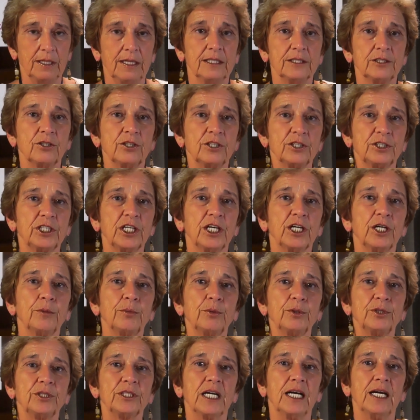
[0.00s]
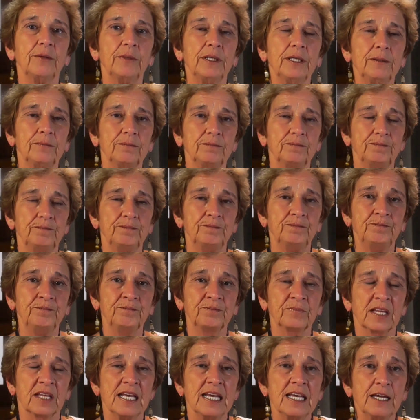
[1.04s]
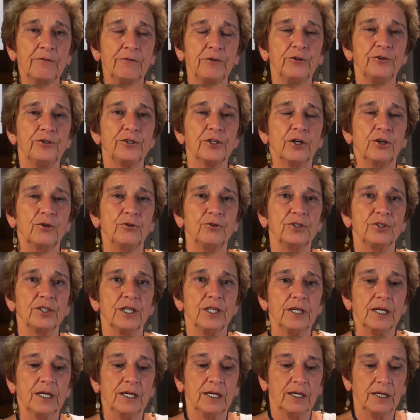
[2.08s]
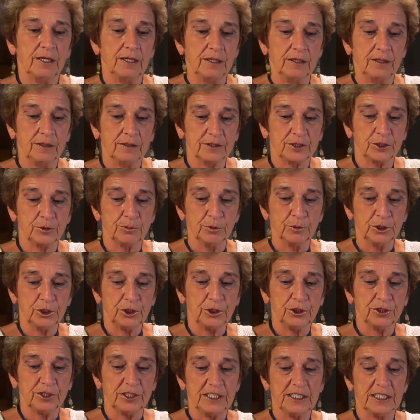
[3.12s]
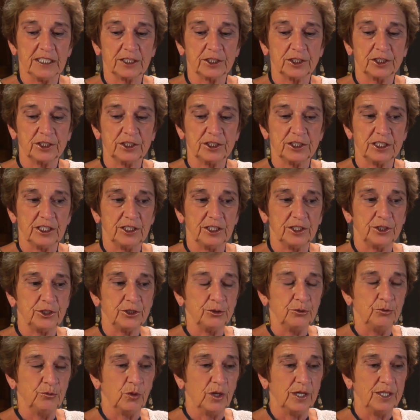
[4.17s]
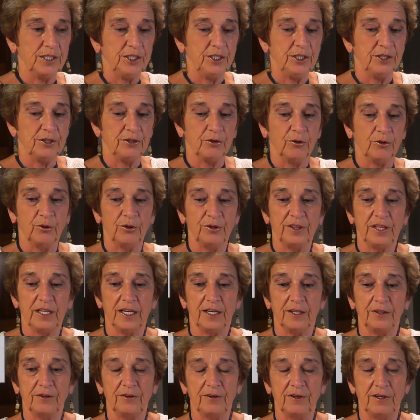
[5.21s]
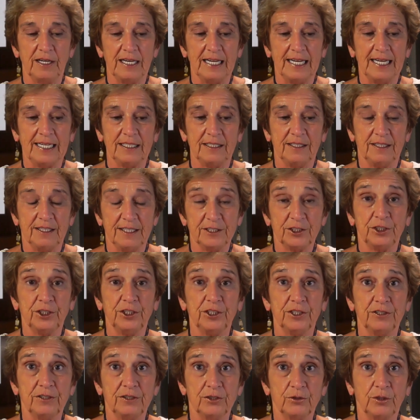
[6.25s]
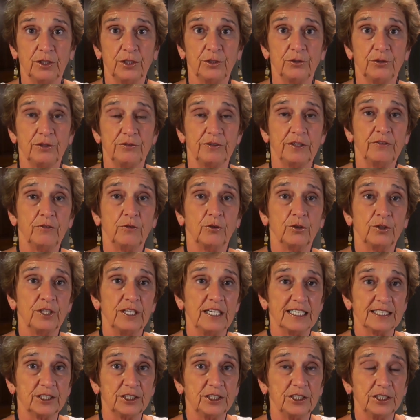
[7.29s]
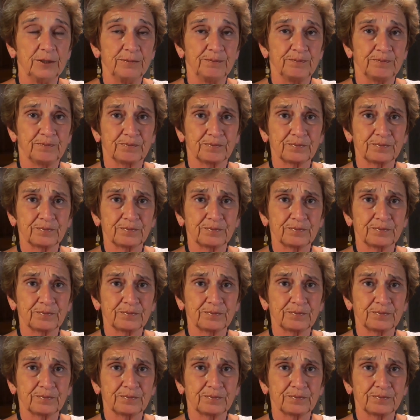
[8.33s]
So the charitable timing, if you don't smush your deductions into one year or the other, this year, 2025, or next year,